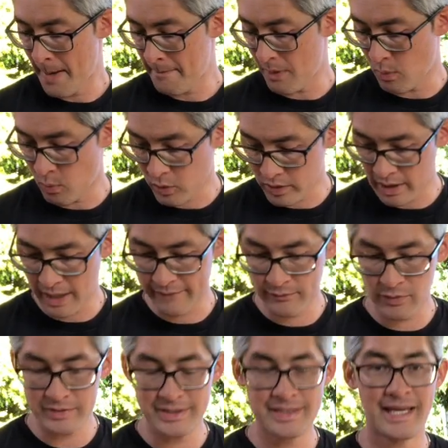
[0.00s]
but what I have
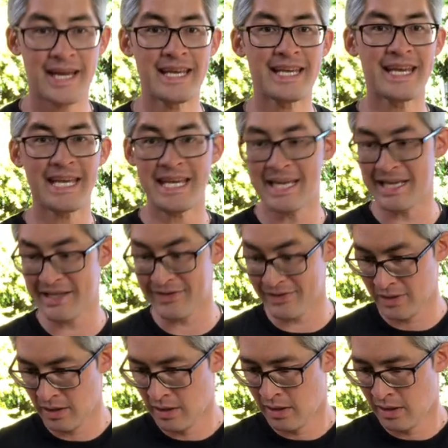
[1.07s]
got today is